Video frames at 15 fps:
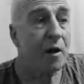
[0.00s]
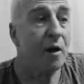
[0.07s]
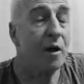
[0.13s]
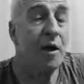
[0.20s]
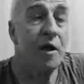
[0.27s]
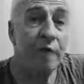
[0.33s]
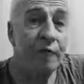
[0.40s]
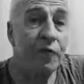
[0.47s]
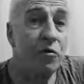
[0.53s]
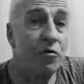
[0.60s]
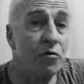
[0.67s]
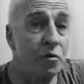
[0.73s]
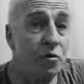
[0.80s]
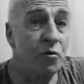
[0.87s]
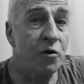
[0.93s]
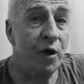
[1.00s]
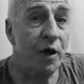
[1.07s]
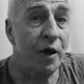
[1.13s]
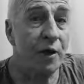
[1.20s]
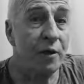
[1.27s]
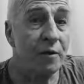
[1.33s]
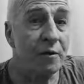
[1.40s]
If you do
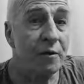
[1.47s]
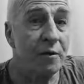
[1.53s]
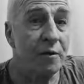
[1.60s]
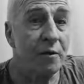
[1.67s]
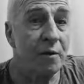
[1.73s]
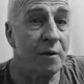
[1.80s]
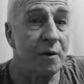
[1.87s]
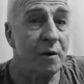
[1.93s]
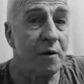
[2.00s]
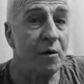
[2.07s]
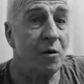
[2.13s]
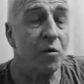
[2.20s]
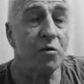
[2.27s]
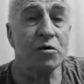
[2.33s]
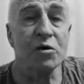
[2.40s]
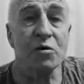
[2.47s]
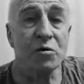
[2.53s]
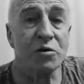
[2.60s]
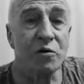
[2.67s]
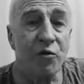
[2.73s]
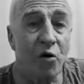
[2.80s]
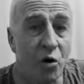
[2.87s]
that, all sorts
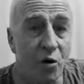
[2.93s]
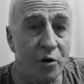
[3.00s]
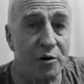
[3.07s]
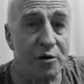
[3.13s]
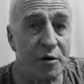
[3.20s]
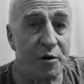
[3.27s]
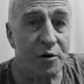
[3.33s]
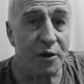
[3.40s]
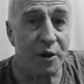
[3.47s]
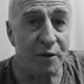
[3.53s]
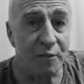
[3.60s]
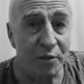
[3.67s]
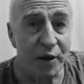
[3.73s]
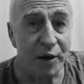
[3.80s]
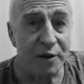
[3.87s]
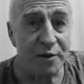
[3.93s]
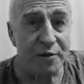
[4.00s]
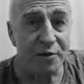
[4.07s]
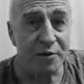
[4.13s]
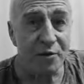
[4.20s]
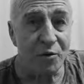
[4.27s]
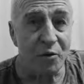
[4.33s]
of horrors take place.
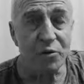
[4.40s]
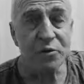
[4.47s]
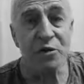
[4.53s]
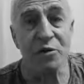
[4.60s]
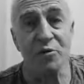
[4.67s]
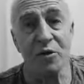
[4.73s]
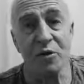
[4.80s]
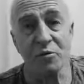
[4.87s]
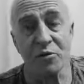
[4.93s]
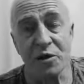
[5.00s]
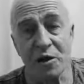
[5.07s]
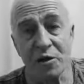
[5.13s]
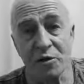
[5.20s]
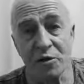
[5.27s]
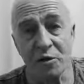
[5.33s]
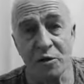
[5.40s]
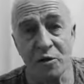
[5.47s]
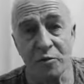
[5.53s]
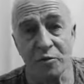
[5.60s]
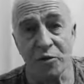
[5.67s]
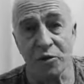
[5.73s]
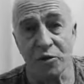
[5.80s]
Also, the eustachian
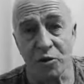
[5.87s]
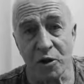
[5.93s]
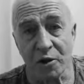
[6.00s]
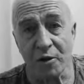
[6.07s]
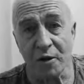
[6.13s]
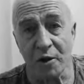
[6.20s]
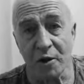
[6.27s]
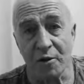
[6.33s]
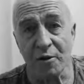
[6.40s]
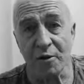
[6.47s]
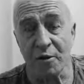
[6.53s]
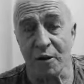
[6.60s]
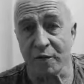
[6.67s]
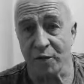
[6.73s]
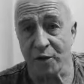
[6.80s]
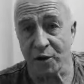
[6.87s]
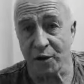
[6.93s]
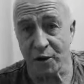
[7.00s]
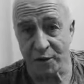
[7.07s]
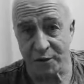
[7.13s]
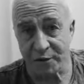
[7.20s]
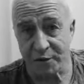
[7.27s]
tube can shut down and everything
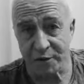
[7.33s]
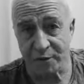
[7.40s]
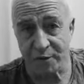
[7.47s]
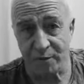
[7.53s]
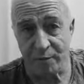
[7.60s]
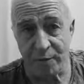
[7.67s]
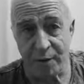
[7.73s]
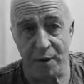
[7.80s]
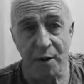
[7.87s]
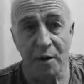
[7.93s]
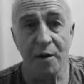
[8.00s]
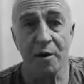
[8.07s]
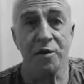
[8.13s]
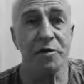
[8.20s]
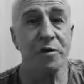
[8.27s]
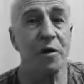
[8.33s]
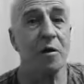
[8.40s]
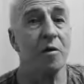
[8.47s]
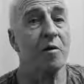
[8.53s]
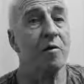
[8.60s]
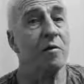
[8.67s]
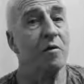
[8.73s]
else.
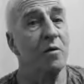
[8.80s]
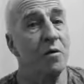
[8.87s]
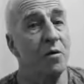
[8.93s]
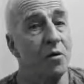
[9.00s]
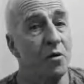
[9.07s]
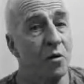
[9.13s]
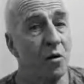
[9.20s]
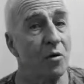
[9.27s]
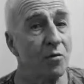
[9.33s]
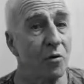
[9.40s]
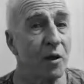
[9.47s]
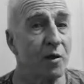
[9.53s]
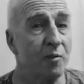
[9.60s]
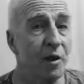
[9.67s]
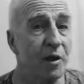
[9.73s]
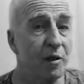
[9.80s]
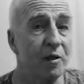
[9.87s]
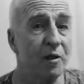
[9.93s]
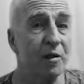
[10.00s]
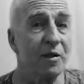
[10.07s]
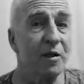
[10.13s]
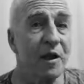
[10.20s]
So, not
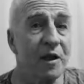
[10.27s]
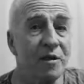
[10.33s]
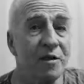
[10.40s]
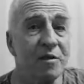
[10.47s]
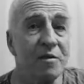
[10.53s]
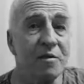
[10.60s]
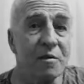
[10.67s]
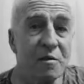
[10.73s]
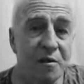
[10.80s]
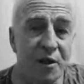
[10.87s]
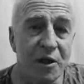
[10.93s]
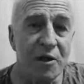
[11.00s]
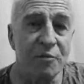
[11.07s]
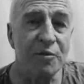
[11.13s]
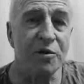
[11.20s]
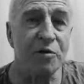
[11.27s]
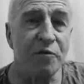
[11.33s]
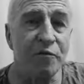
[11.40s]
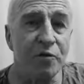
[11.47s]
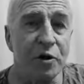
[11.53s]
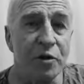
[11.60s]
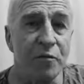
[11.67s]
recommended. Let's keep it to
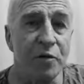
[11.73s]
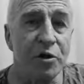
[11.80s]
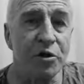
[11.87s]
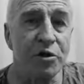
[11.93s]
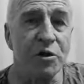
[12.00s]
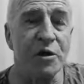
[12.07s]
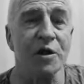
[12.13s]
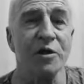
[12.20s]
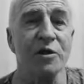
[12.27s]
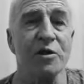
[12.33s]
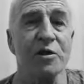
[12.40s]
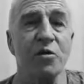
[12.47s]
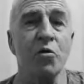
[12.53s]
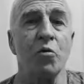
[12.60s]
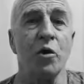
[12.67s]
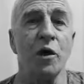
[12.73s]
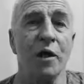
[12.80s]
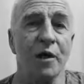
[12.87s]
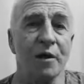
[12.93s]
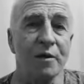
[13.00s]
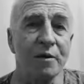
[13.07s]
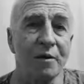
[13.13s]
free immersion until we get